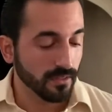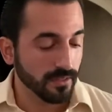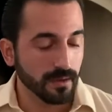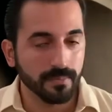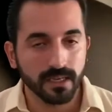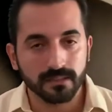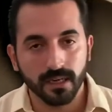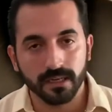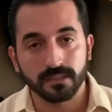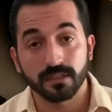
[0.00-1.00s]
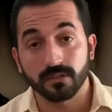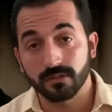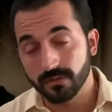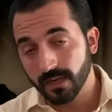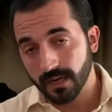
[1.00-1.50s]
That bass line is a
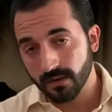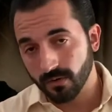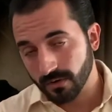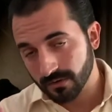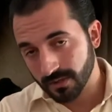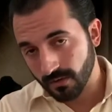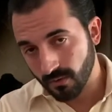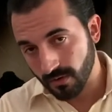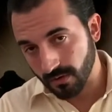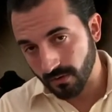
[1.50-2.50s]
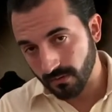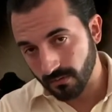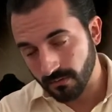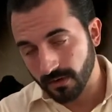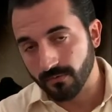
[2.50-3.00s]
2 dotted quarter notes and a quarter note
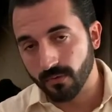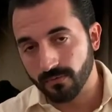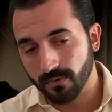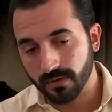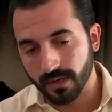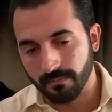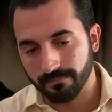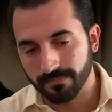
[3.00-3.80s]
in 4/4 time.